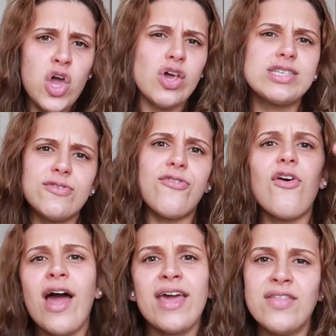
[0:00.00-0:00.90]
it's
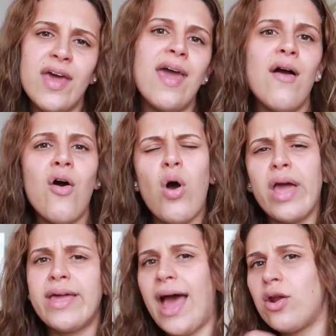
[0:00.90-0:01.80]
Friday oh
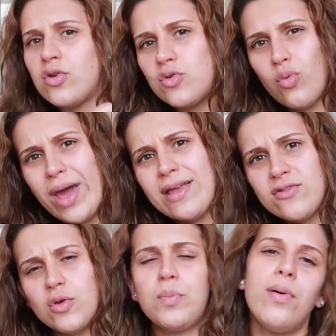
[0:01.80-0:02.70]
I cannot
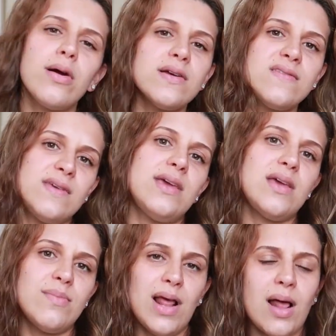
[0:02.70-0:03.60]
wait to
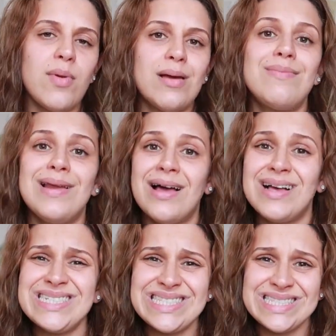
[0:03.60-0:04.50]
party blah blah
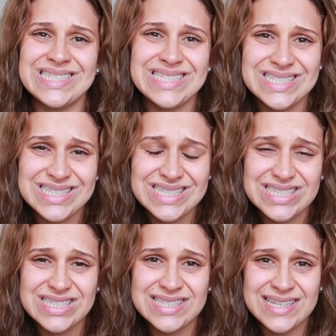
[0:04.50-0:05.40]
blah
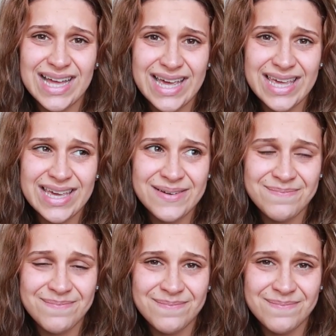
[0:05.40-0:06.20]
nah